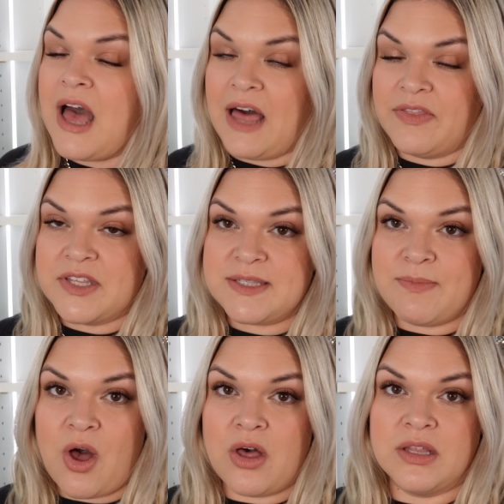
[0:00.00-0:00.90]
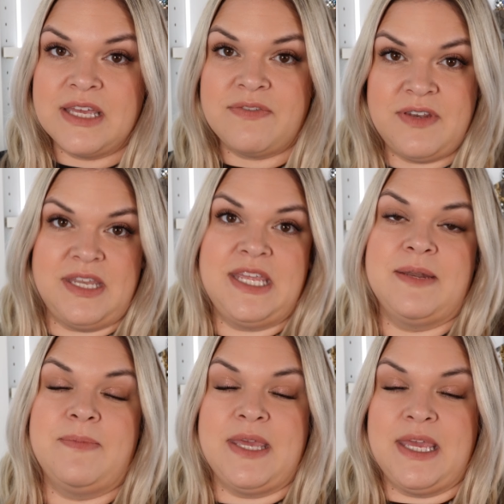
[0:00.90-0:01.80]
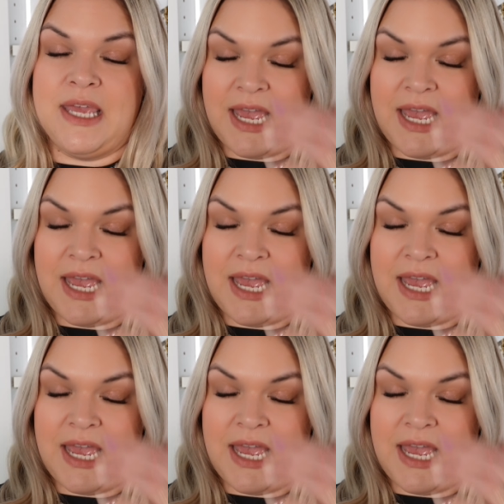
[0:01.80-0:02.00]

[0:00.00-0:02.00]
on the small if need be.